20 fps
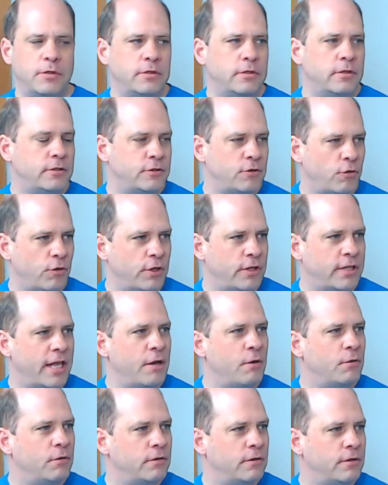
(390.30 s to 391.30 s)
so that
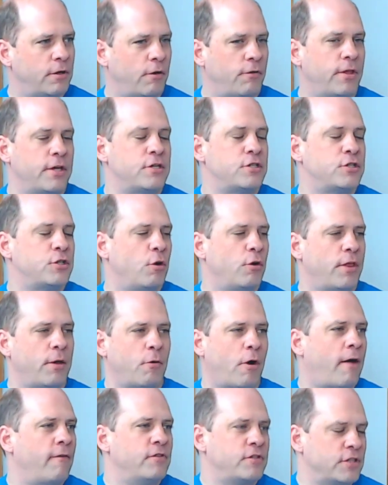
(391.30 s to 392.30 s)
they were
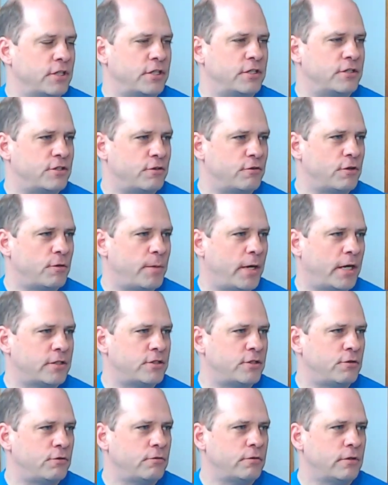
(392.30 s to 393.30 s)
obviously concerned
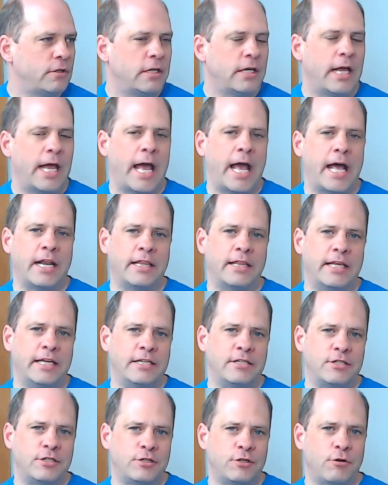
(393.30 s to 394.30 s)
about you? How did they
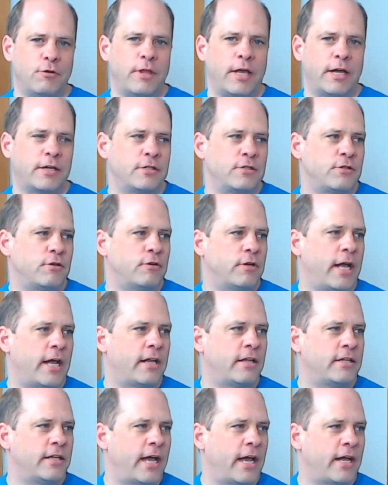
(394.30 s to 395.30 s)
show that concern?
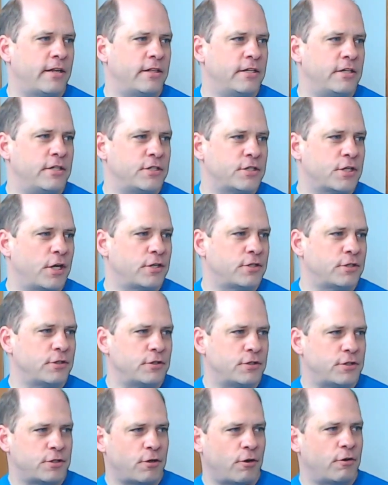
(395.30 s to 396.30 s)
How did the discussion
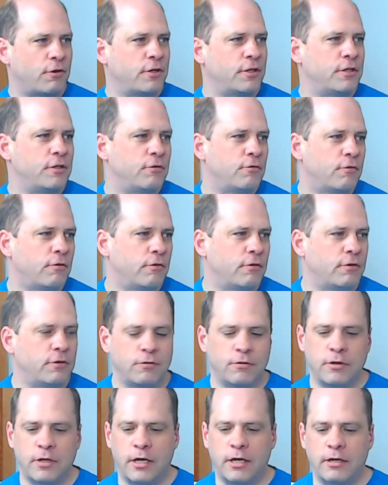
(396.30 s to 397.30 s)
start in
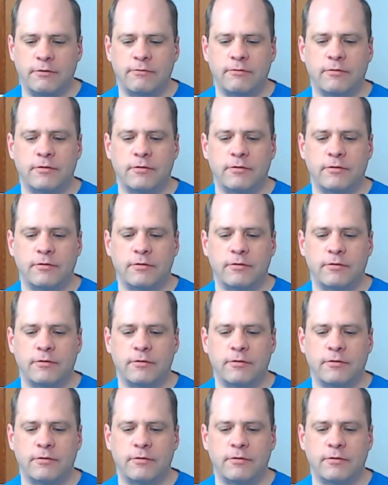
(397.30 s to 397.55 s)
your life?